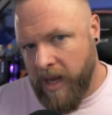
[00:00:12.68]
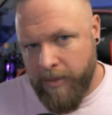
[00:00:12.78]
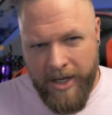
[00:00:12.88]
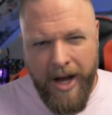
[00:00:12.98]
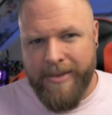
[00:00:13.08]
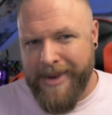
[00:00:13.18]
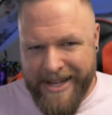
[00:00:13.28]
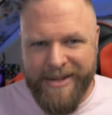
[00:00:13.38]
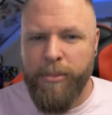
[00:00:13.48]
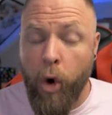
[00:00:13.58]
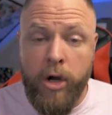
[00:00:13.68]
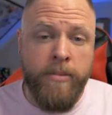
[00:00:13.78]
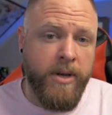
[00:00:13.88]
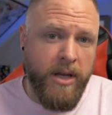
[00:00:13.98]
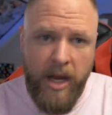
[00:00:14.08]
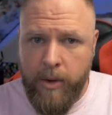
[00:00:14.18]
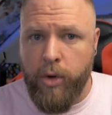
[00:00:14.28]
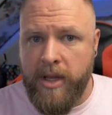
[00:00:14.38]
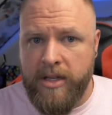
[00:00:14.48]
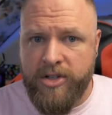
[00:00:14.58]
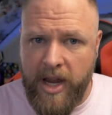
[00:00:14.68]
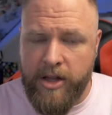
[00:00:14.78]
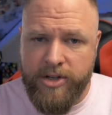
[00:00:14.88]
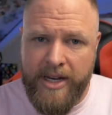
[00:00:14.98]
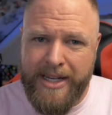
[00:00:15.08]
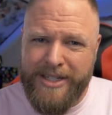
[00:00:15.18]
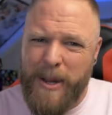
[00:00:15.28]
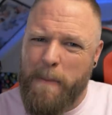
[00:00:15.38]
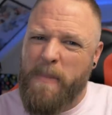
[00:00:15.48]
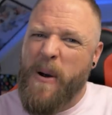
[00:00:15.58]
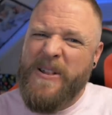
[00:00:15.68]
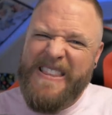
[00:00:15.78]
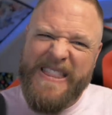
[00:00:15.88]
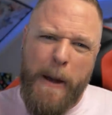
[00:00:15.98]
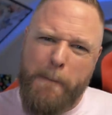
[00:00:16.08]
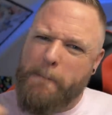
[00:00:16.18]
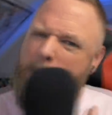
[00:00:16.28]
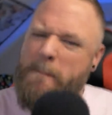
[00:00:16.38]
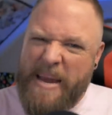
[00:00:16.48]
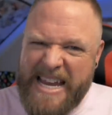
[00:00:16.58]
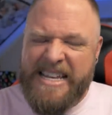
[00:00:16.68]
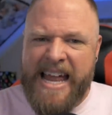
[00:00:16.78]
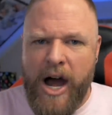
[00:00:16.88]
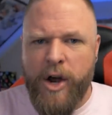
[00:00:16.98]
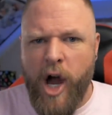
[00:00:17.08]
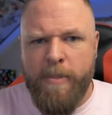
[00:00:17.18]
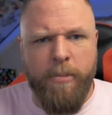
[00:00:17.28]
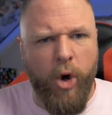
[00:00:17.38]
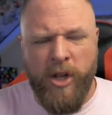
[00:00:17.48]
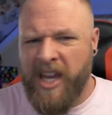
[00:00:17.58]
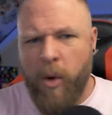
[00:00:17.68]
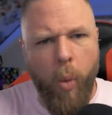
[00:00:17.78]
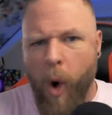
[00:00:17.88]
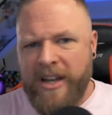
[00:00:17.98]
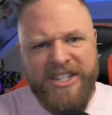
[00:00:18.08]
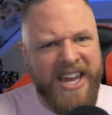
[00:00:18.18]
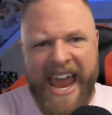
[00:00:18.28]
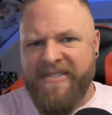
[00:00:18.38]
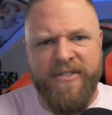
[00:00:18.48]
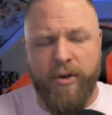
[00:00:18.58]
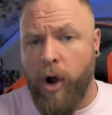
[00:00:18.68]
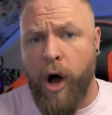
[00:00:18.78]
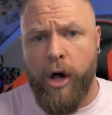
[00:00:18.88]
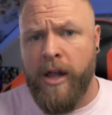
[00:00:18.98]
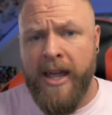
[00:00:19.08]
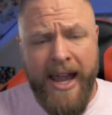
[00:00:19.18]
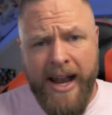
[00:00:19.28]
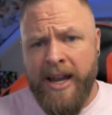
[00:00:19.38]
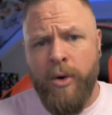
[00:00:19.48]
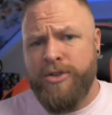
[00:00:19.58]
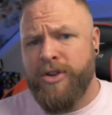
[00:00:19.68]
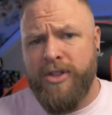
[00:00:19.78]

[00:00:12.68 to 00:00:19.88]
maybe not as important, but equally as challenging, is to put the beat down on bullying once and for all. And I know what you're